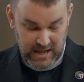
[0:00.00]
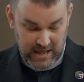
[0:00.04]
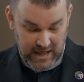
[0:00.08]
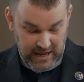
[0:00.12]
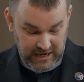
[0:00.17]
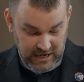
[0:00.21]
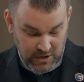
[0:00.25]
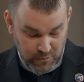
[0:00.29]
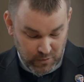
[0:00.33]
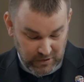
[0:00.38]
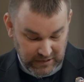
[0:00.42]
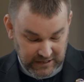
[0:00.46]

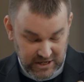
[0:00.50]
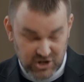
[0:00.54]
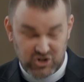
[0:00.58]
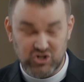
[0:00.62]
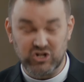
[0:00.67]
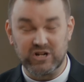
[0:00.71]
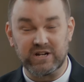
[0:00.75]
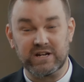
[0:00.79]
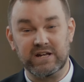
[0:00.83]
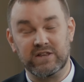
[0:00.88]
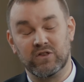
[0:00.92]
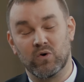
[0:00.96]
Any
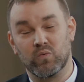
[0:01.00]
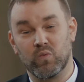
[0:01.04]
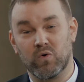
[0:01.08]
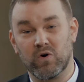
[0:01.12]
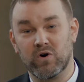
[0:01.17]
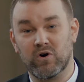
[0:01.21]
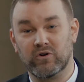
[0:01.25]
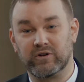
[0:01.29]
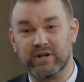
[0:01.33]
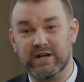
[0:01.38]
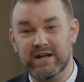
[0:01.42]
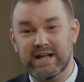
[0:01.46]
religion in the
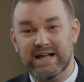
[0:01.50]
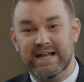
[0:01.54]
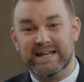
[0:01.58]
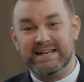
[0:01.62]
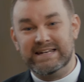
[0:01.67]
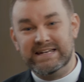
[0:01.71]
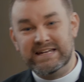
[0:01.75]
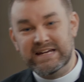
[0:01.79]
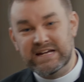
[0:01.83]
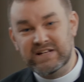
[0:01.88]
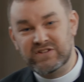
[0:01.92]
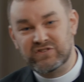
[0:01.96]
world
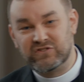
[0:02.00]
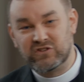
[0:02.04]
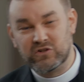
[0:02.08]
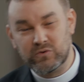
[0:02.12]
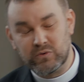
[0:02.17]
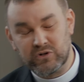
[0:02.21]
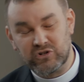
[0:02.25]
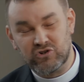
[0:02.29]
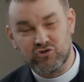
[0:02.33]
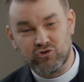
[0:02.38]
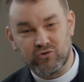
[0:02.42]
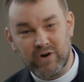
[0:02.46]
needs
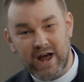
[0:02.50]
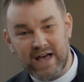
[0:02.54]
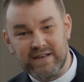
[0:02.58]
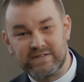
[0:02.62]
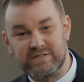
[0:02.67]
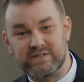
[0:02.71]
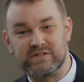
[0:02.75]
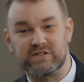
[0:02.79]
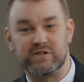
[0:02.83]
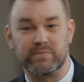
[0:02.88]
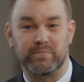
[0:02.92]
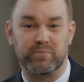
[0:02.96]
to
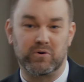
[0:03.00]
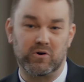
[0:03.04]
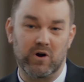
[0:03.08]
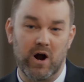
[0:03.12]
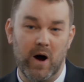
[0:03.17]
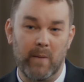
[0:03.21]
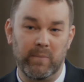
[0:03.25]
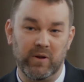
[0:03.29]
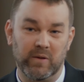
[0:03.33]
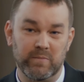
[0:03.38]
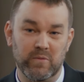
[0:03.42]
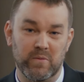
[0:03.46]
address the
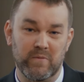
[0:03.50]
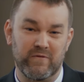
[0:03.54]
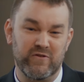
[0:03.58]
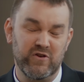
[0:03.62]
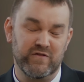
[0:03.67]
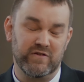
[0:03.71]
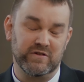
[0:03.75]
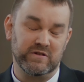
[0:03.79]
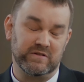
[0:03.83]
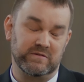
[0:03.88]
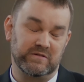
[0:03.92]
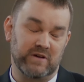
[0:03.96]
problem of
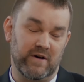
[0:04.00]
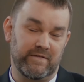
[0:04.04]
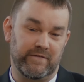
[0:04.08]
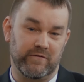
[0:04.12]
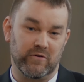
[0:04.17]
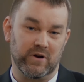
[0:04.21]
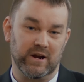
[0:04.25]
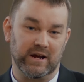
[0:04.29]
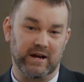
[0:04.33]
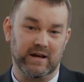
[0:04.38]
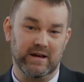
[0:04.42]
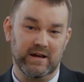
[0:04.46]
human
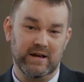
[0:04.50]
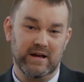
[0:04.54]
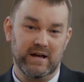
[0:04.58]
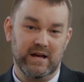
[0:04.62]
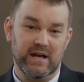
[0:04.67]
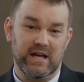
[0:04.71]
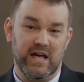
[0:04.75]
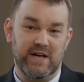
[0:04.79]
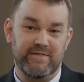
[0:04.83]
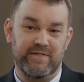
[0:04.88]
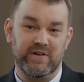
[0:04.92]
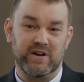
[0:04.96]
suffering
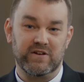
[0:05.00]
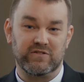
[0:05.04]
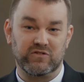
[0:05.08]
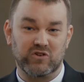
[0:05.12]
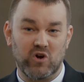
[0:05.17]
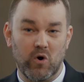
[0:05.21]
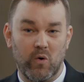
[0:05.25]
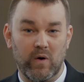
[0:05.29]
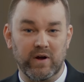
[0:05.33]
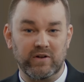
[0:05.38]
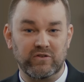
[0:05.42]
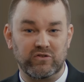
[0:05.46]
if it is
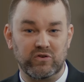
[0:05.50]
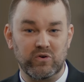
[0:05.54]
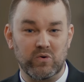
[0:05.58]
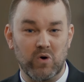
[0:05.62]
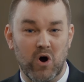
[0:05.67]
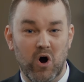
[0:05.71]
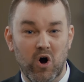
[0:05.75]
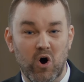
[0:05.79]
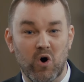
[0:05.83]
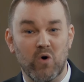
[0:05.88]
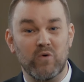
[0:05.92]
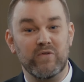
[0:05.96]
going
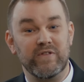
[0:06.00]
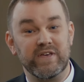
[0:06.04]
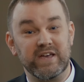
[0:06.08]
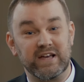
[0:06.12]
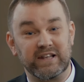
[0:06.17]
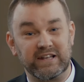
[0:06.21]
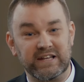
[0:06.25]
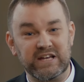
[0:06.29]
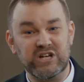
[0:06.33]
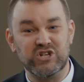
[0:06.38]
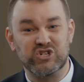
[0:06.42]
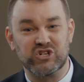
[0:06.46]
to own the
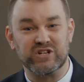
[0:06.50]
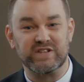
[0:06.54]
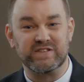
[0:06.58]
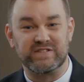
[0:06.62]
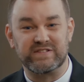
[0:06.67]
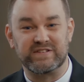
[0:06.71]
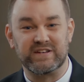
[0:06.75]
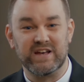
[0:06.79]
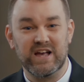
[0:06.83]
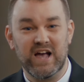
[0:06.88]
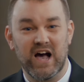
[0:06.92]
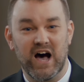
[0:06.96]

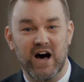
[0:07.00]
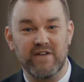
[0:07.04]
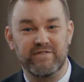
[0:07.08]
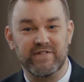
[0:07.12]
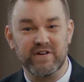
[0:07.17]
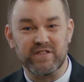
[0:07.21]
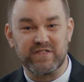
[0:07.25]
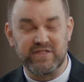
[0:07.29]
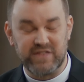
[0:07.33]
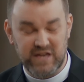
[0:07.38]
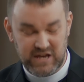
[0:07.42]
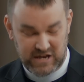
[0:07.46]
allegiance of
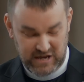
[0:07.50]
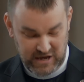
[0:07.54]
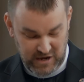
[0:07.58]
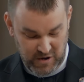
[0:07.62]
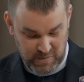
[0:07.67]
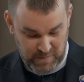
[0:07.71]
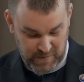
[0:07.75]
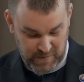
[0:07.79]
thinking